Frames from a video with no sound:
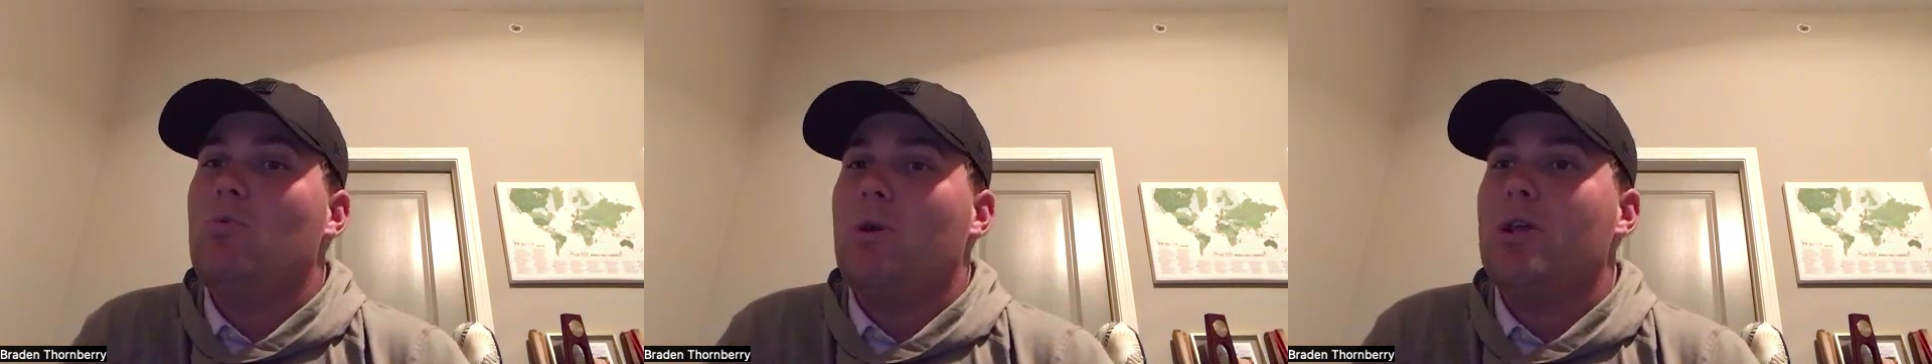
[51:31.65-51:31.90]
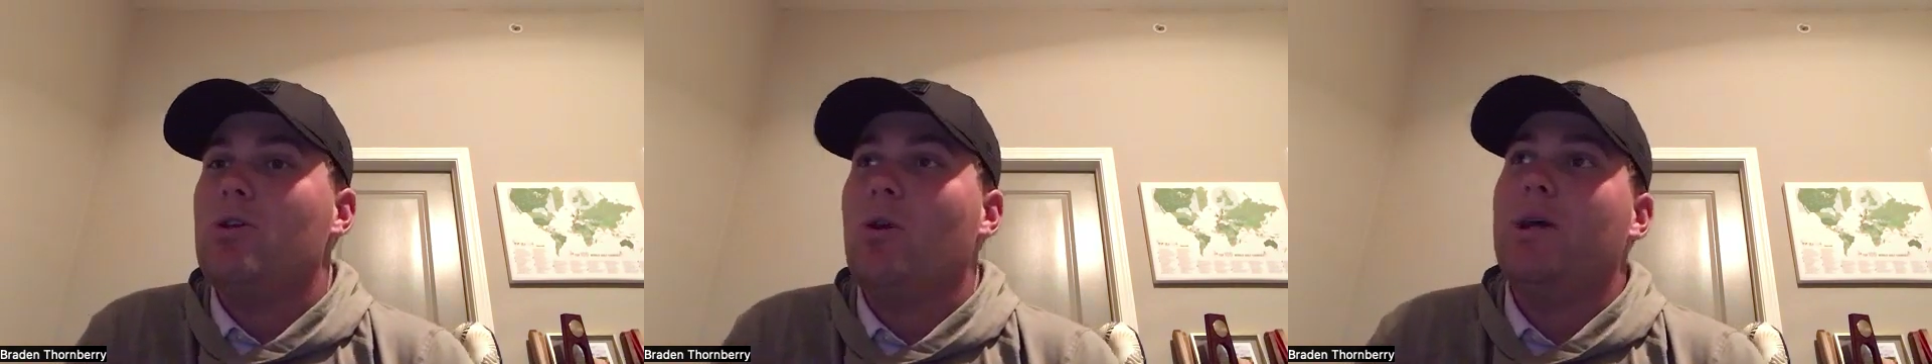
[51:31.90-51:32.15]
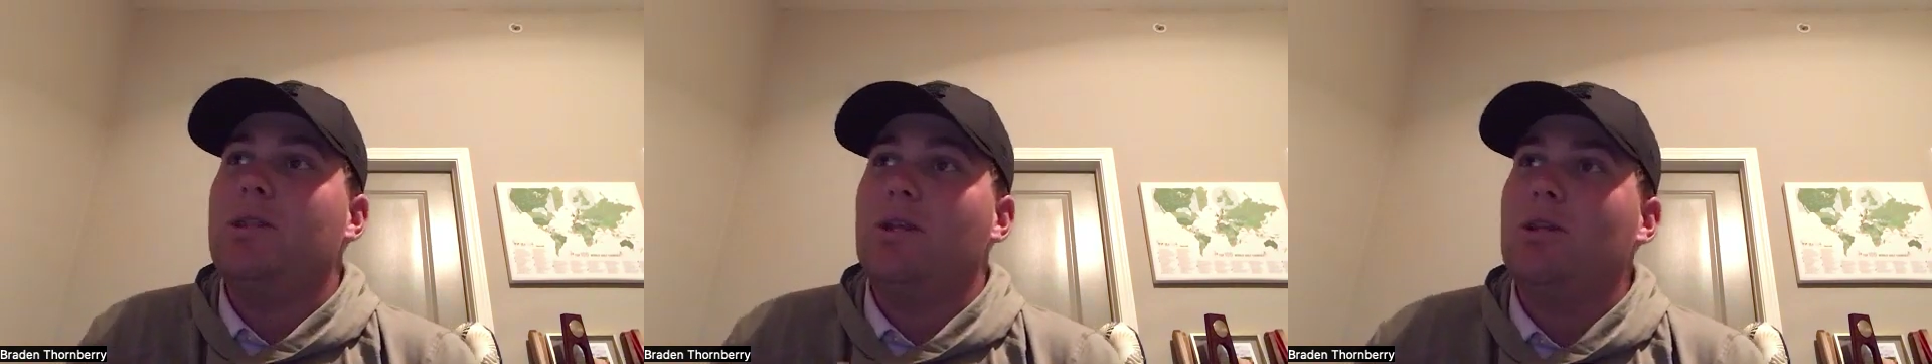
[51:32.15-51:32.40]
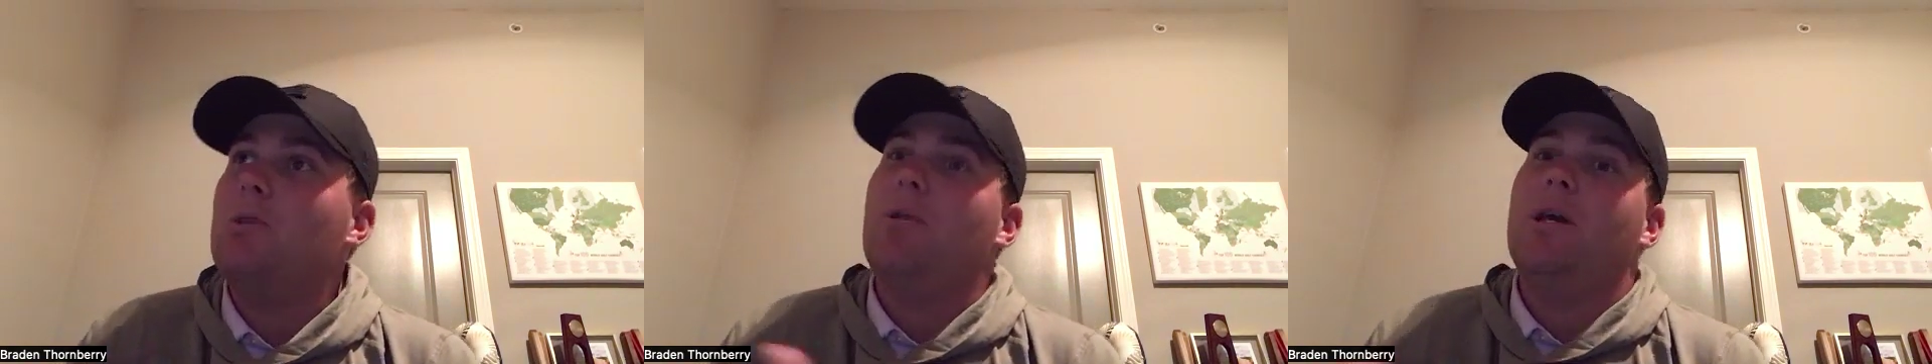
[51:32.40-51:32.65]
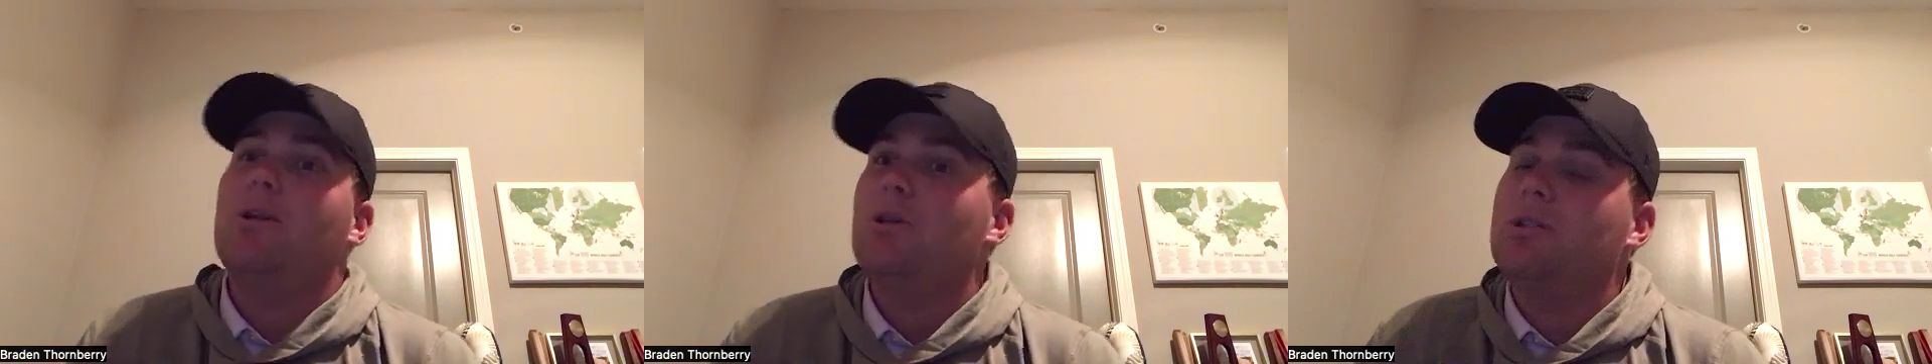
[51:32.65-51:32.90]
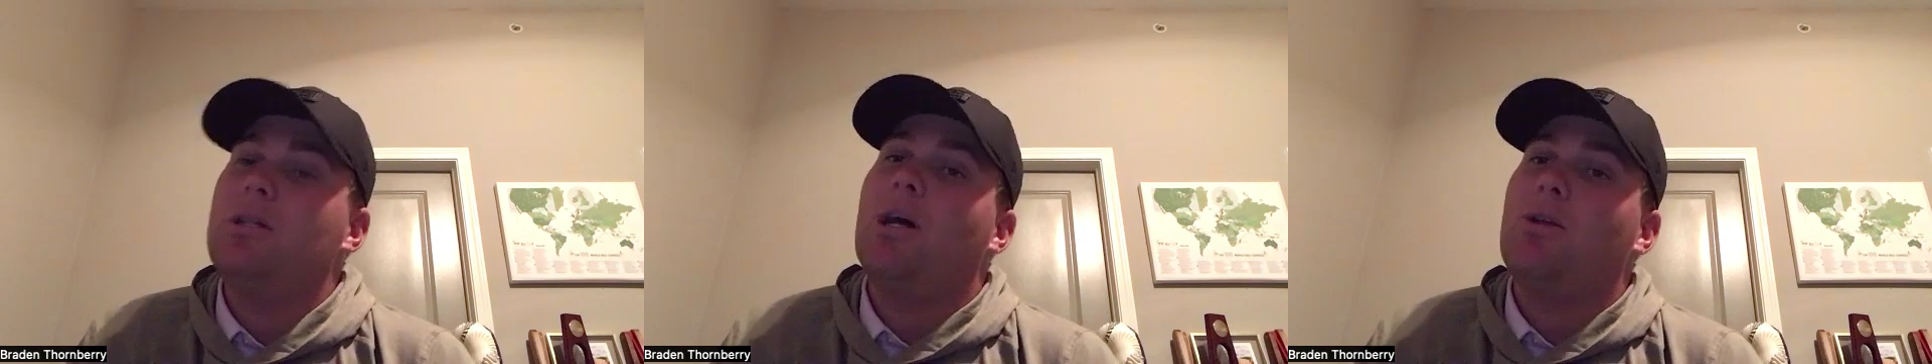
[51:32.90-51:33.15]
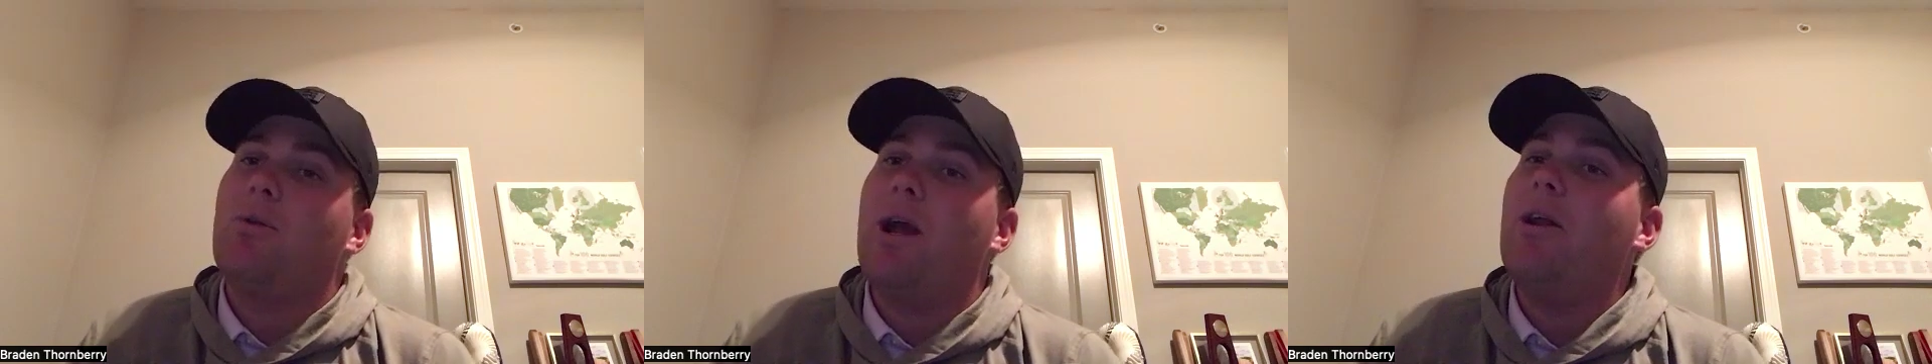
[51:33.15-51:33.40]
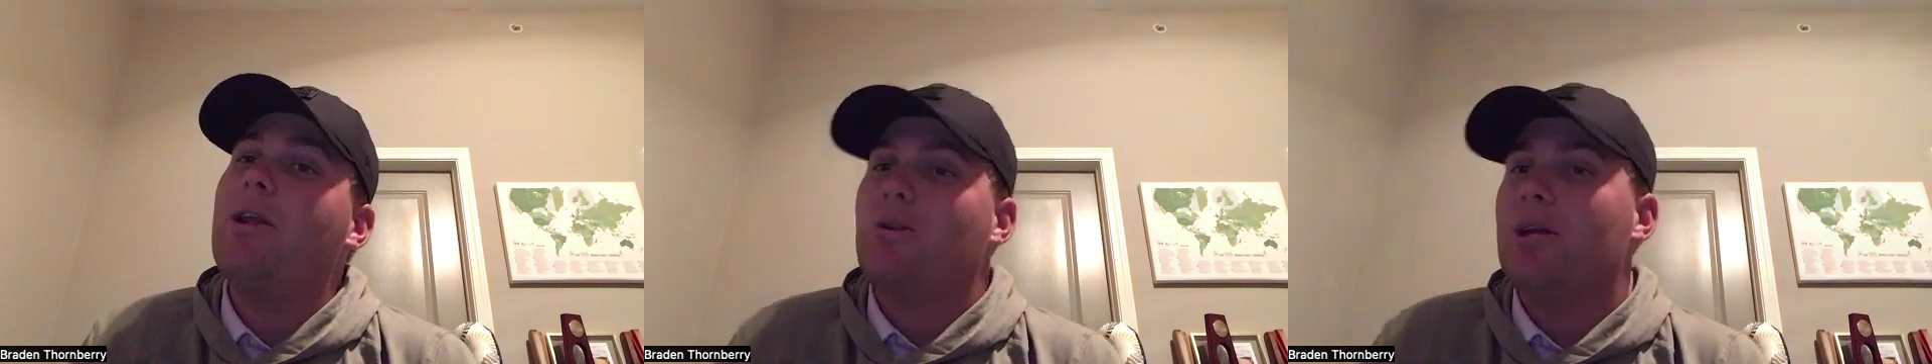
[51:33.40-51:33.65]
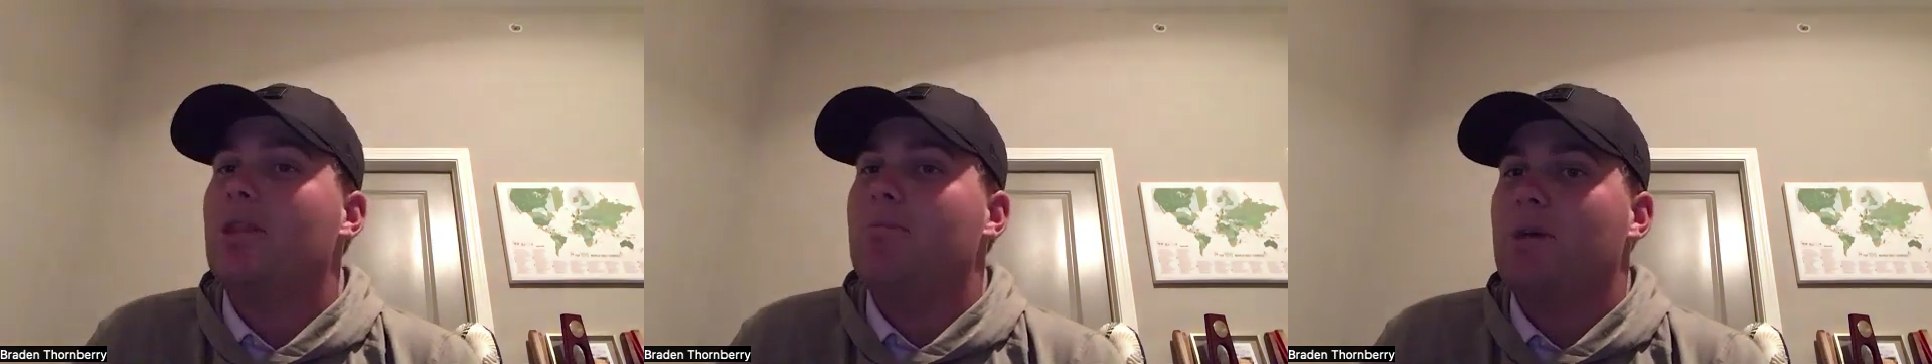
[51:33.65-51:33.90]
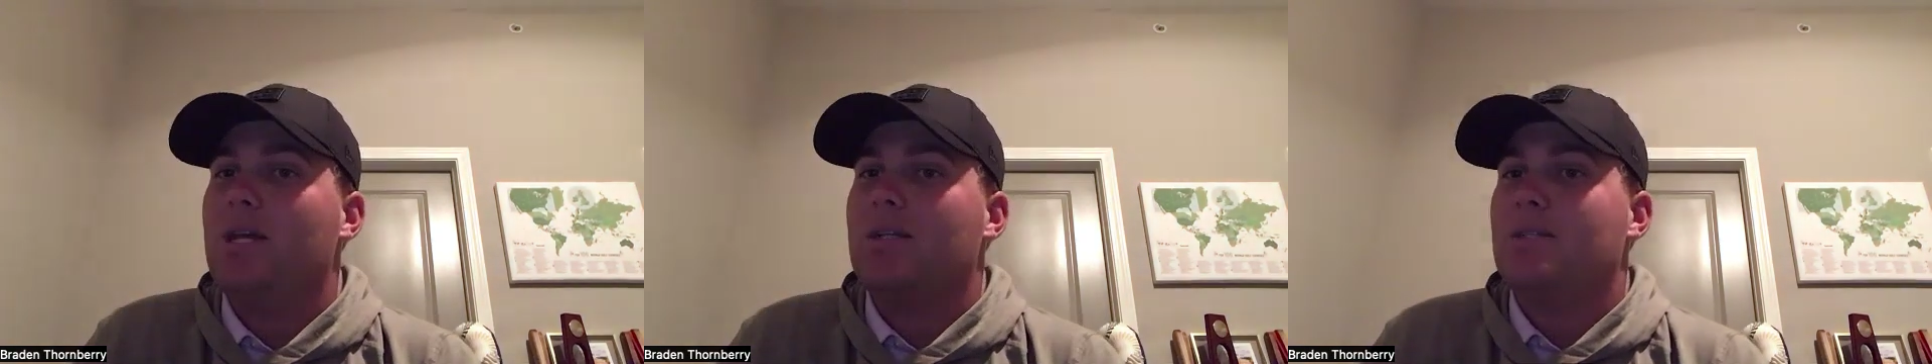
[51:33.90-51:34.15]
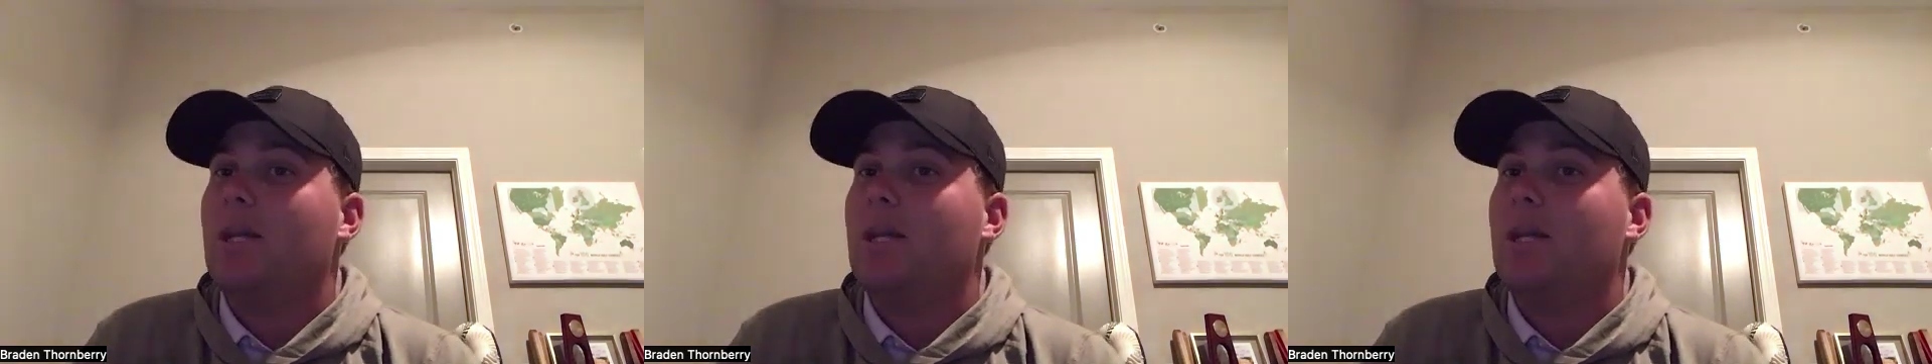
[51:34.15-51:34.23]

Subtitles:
where you go out there, you play a good solid round, and you're in the mix.